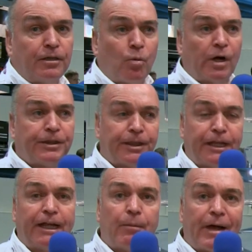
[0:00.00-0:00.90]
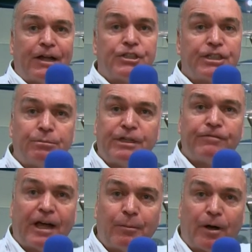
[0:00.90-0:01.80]
The one thing about
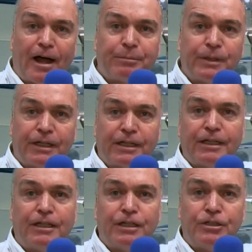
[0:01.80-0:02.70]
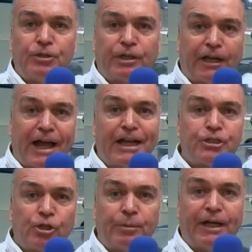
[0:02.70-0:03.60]
SMPTE fiber optic is you
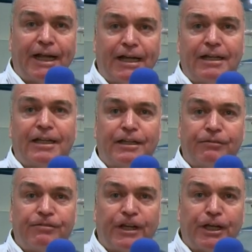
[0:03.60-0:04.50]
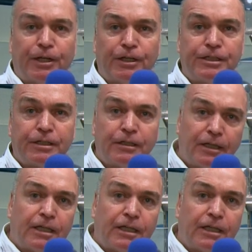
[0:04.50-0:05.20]
cannot terminate it in the field.